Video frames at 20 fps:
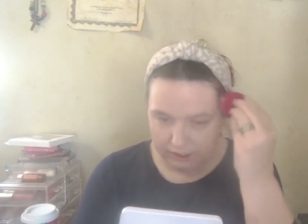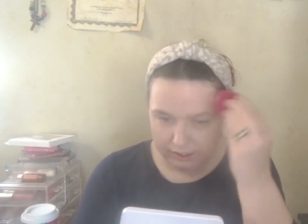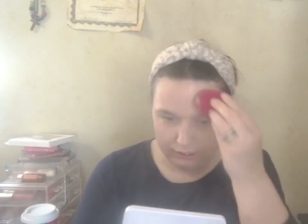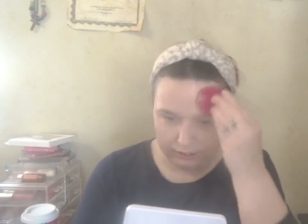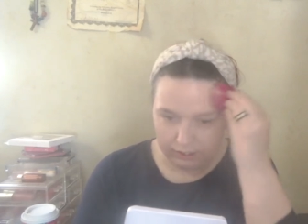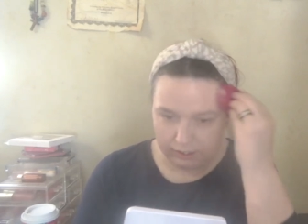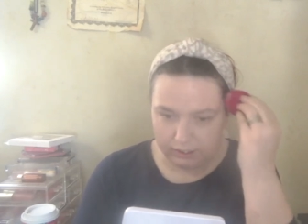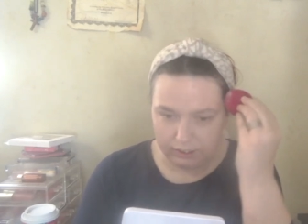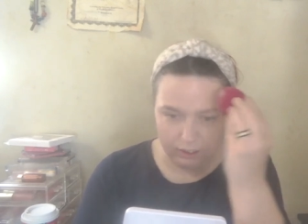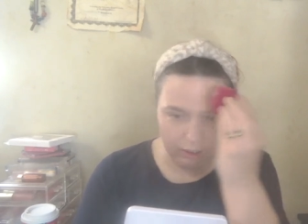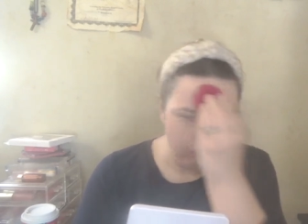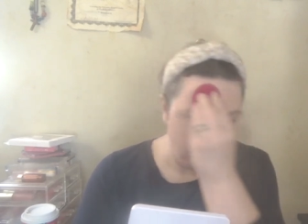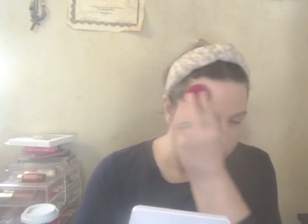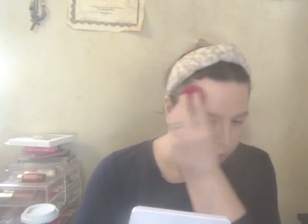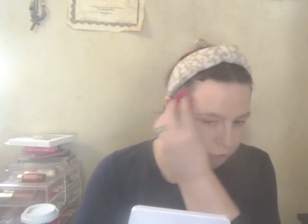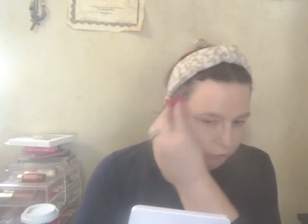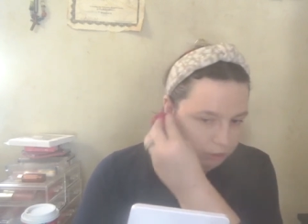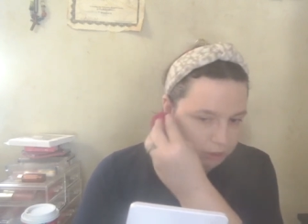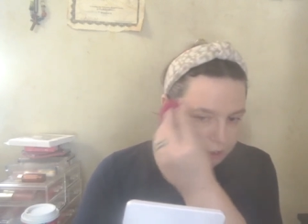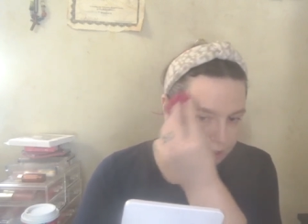Luckily our
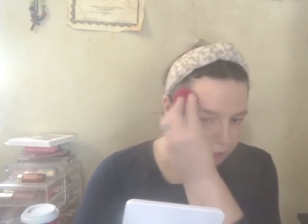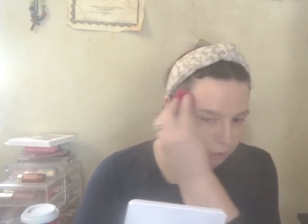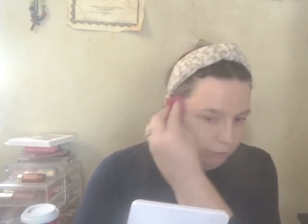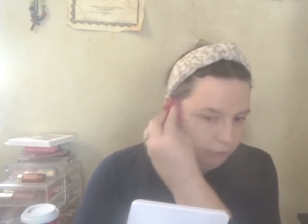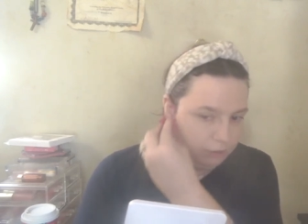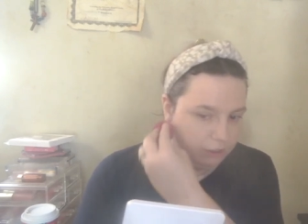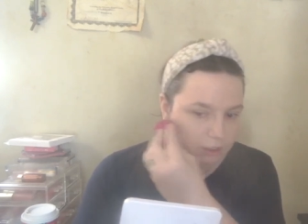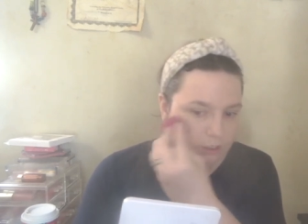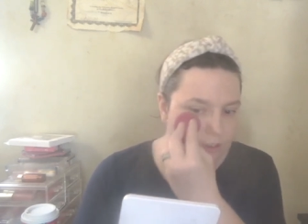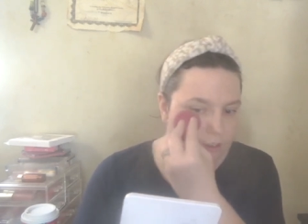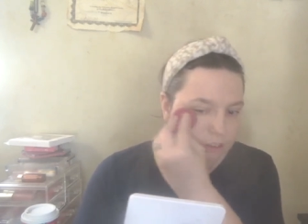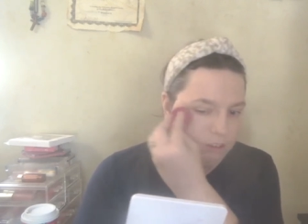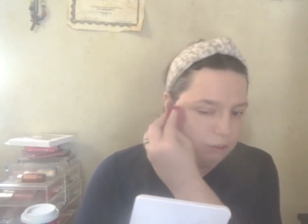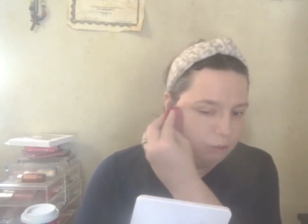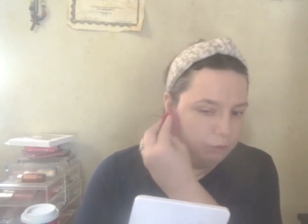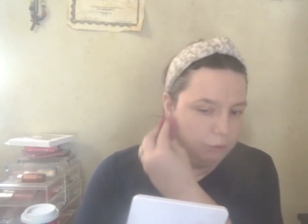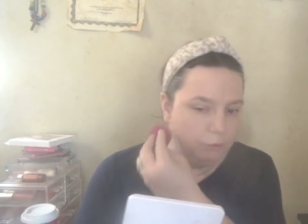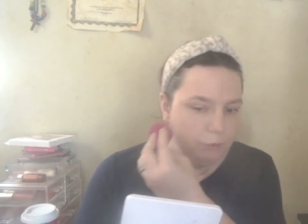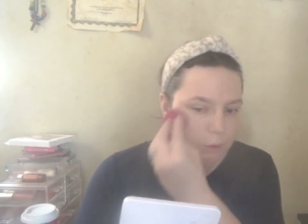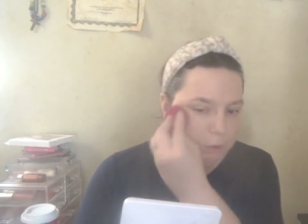store closes so
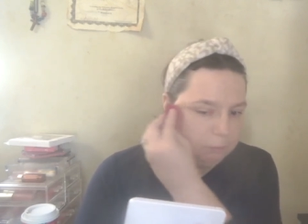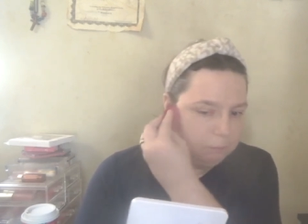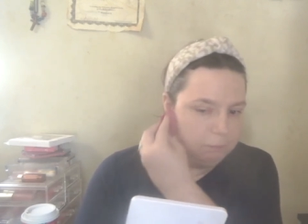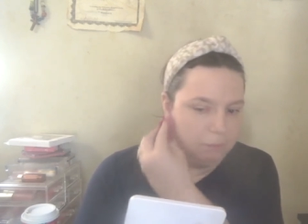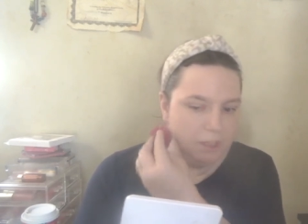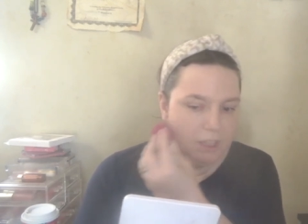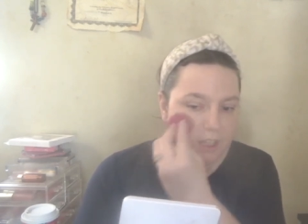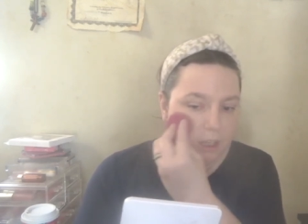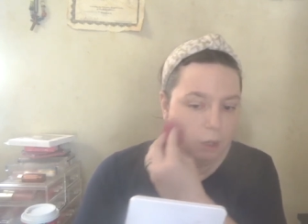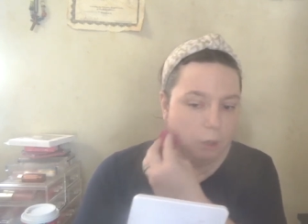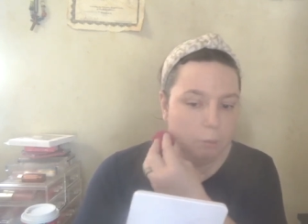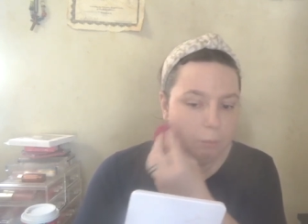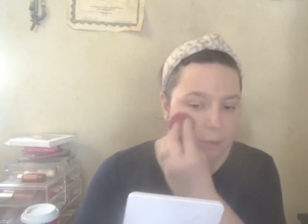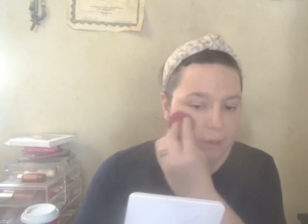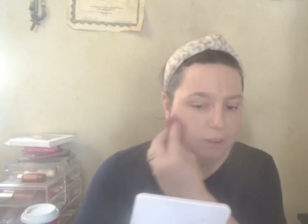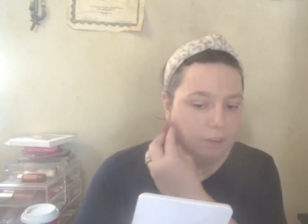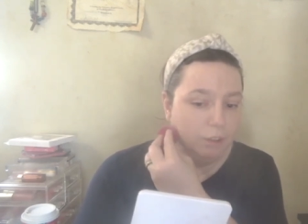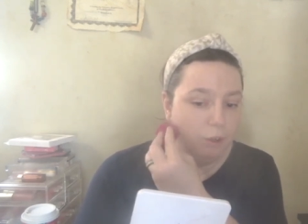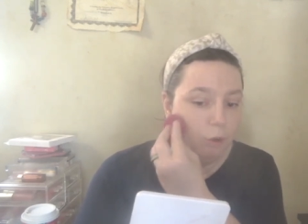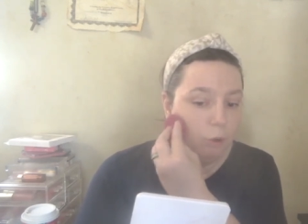we won't be
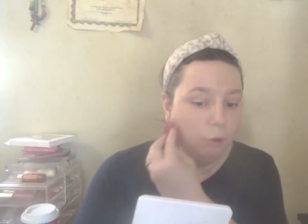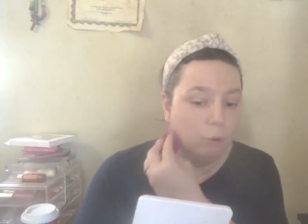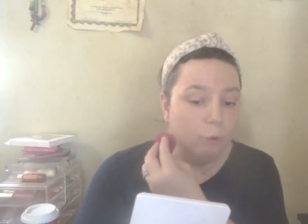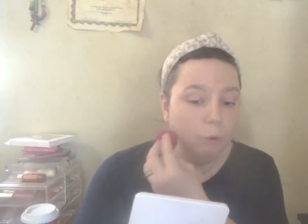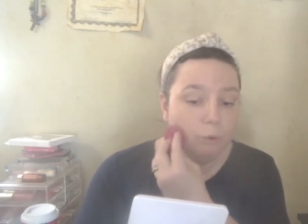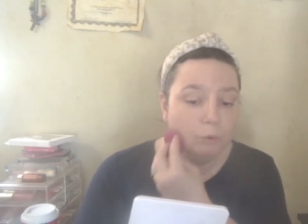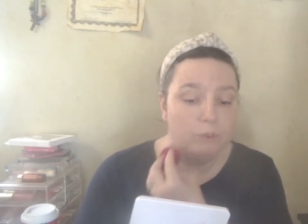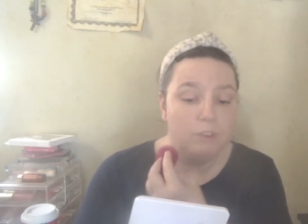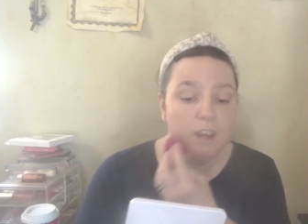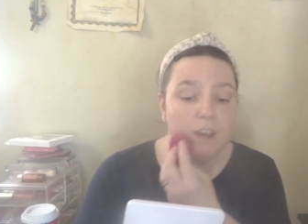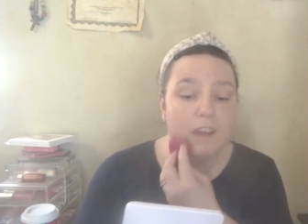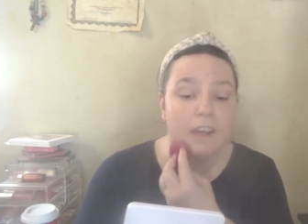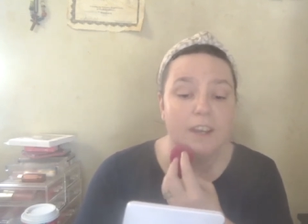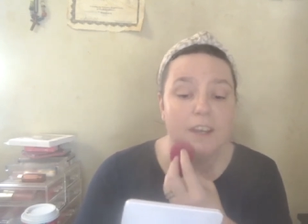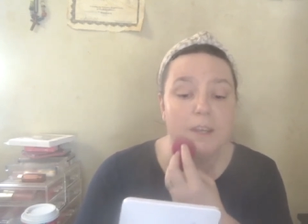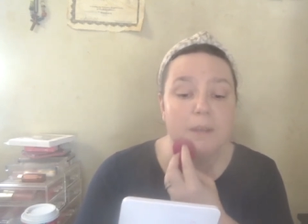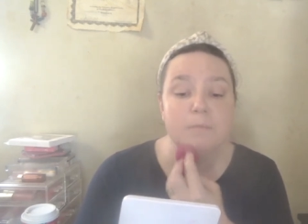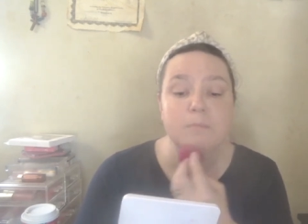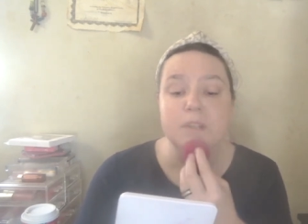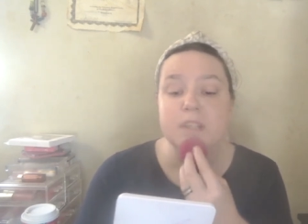open the whole
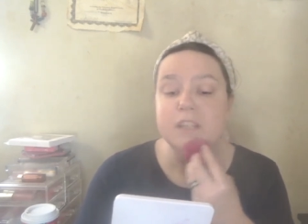time.